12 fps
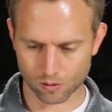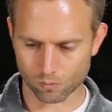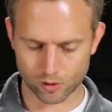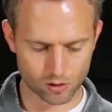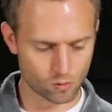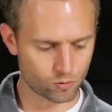
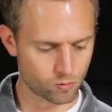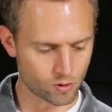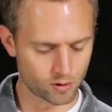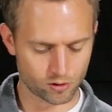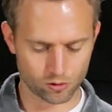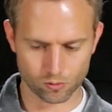We don't
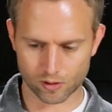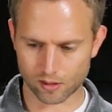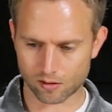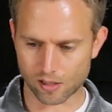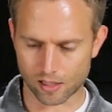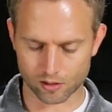want to
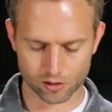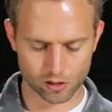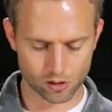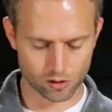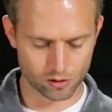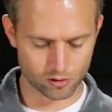get that
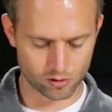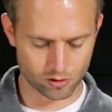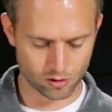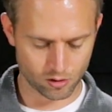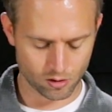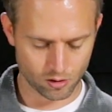
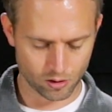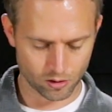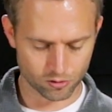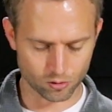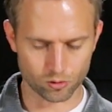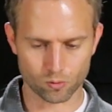curse,
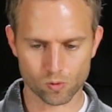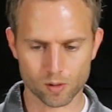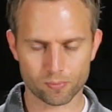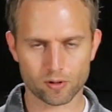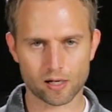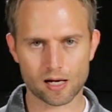so you
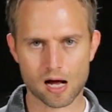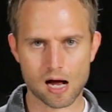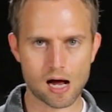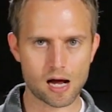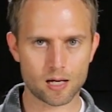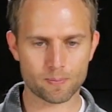want to play
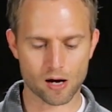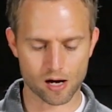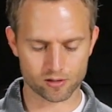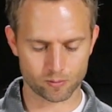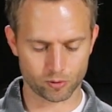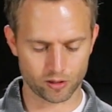high
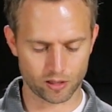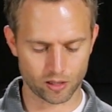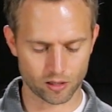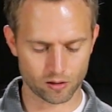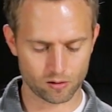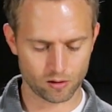possibly
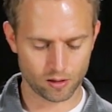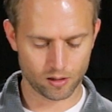here.